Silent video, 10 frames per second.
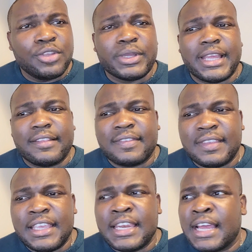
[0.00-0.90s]
you can
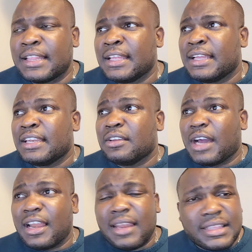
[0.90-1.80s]
see that
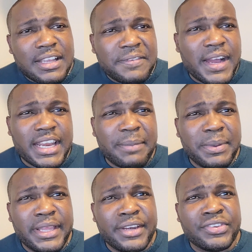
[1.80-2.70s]
a lot of other
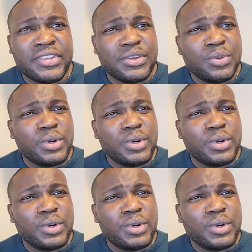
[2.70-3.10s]
players